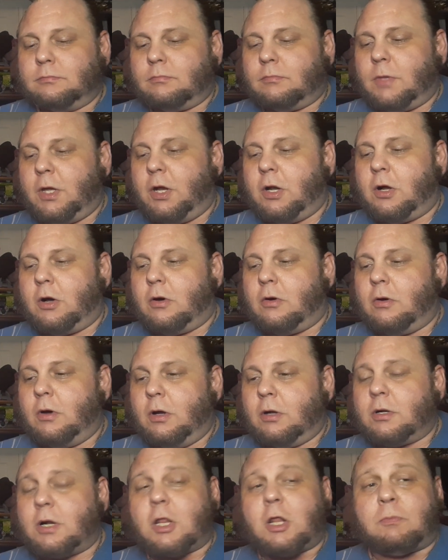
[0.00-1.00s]
You know,
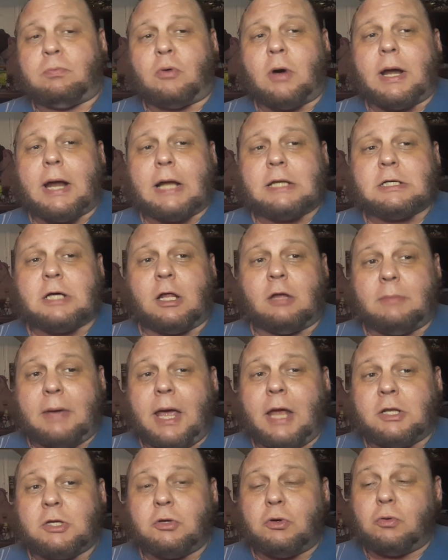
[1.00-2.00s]
another point I tell him,
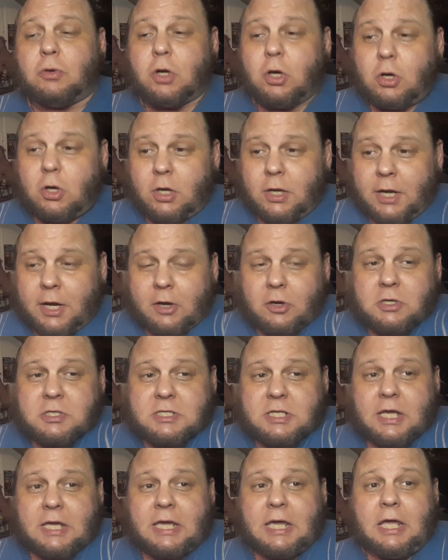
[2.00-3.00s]
hey, dude, here's
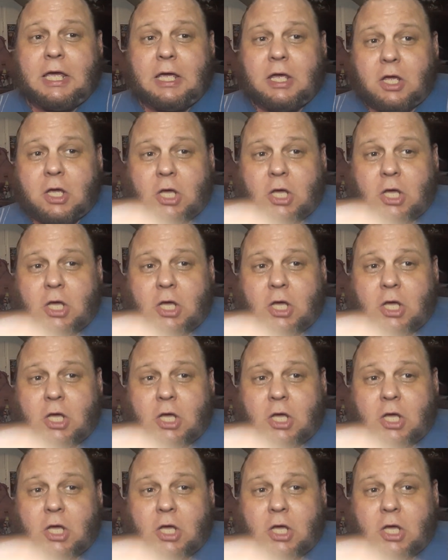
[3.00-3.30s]
the key.